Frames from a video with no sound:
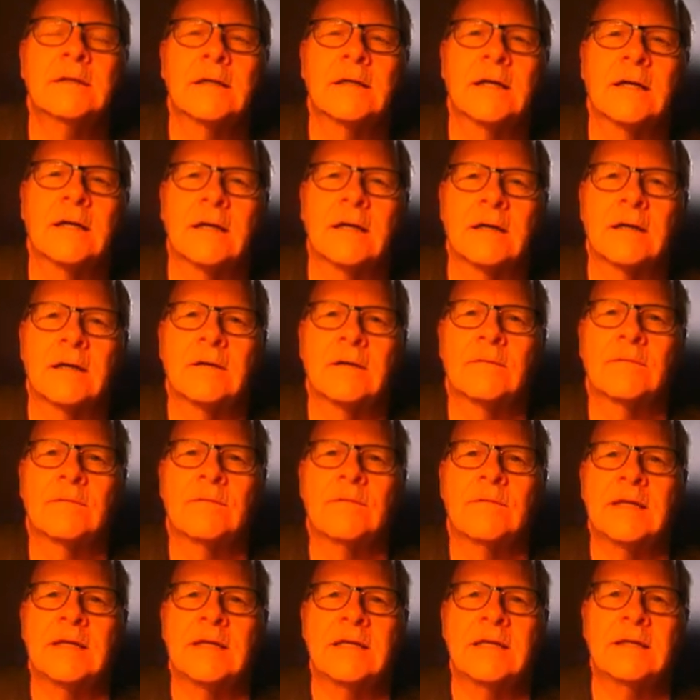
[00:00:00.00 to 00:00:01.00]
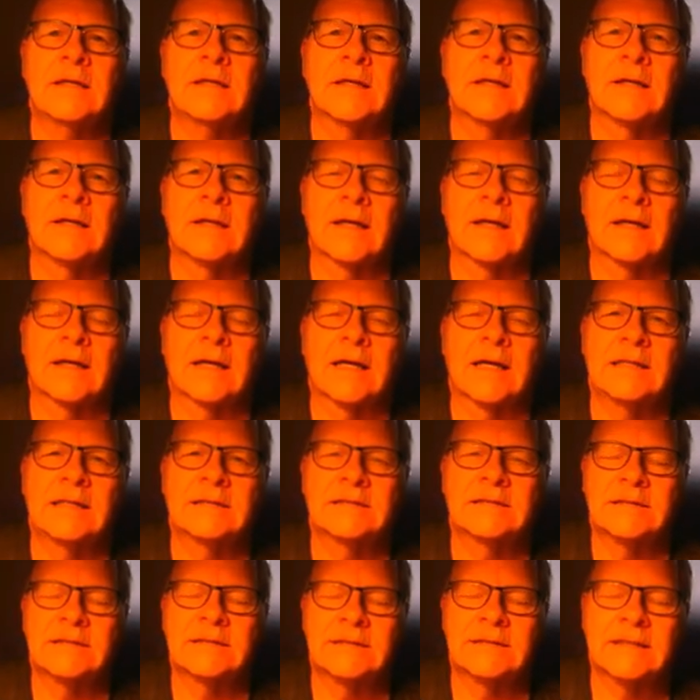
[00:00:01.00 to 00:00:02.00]
in a lot of
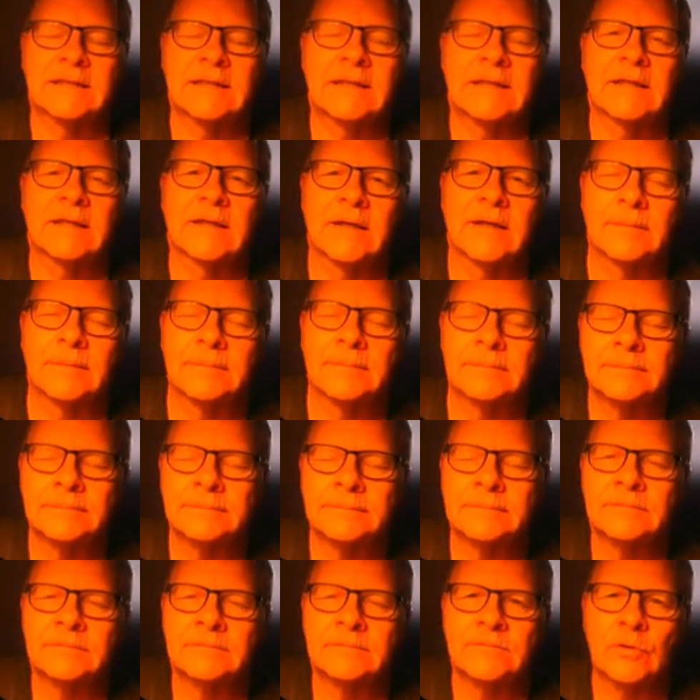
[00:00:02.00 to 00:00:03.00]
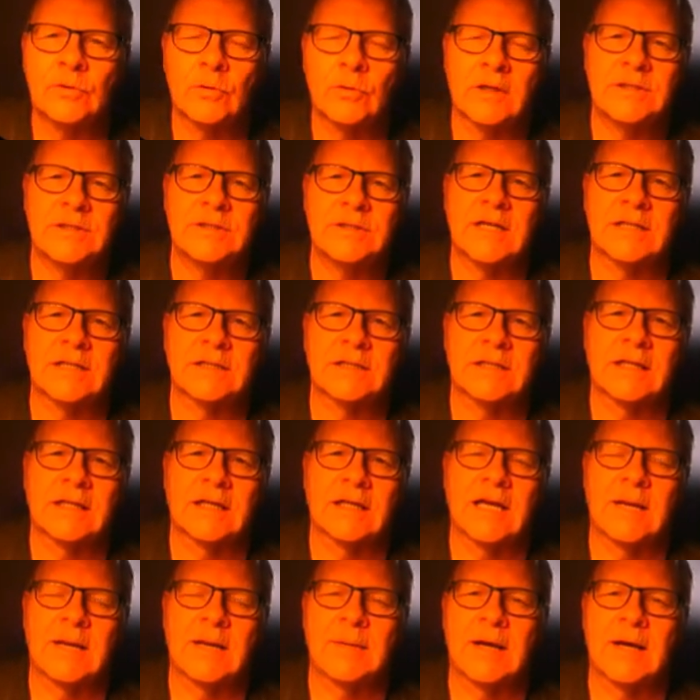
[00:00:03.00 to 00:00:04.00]
cases, the fuel injection that came